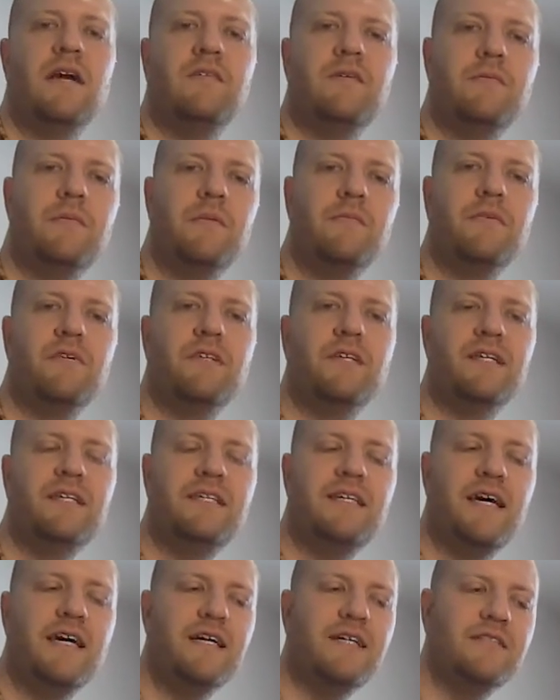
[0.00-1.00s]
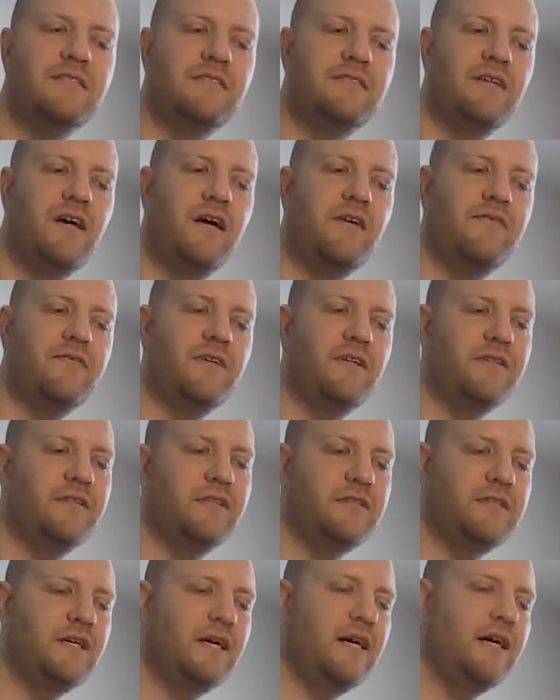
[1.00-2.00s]
remember the ge is soft on
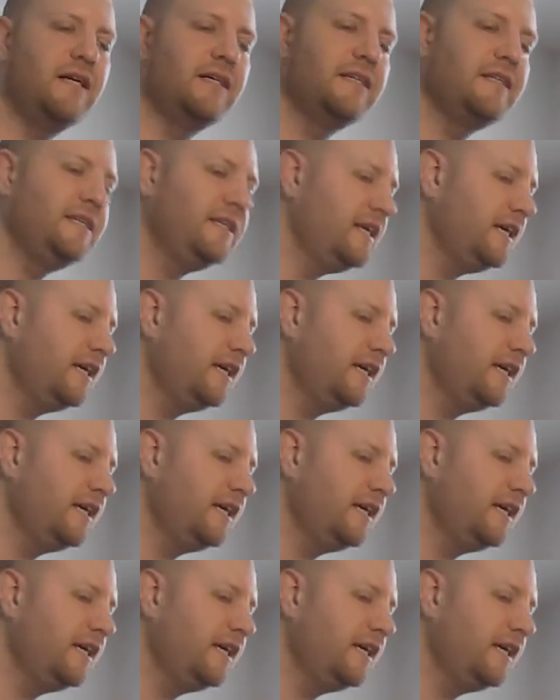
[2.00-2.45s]
the da.